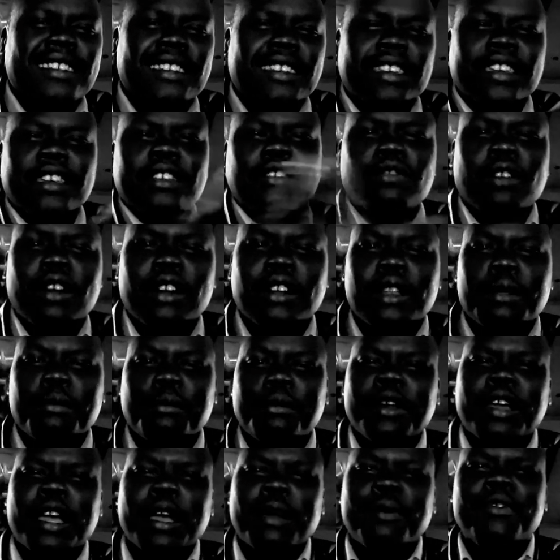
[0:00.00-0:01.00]
He tried to
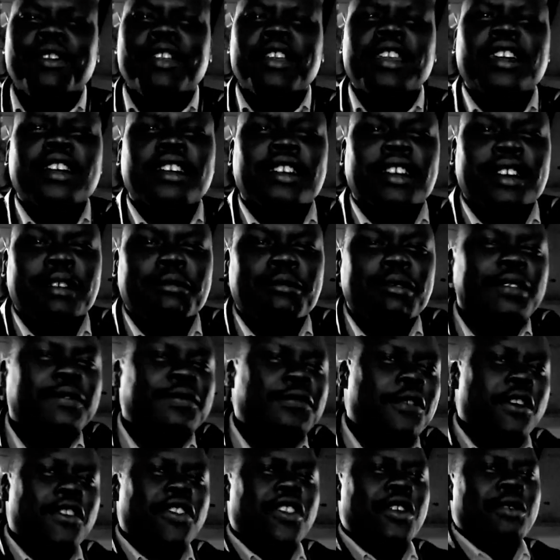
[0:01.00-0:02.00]
pick up the liquor
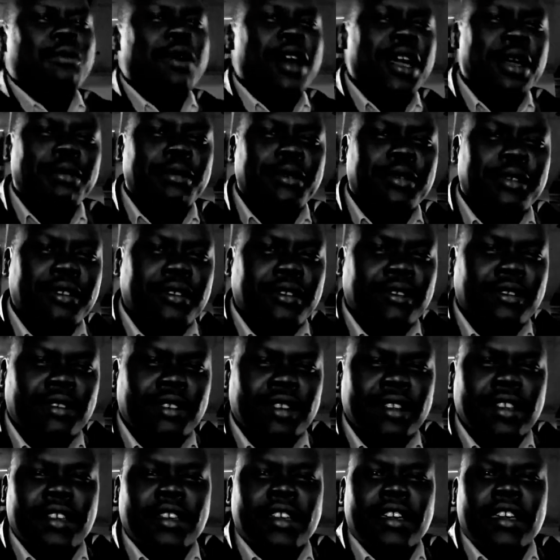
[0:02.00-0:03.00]
before the Bible.
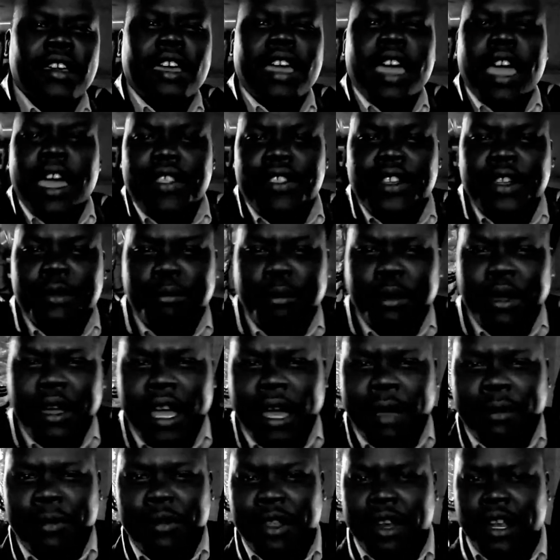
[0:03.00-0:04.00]
As he picked
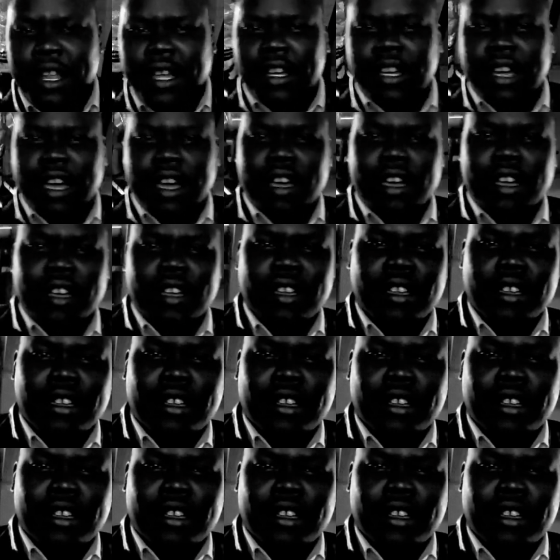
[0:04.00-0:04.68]
up the liquor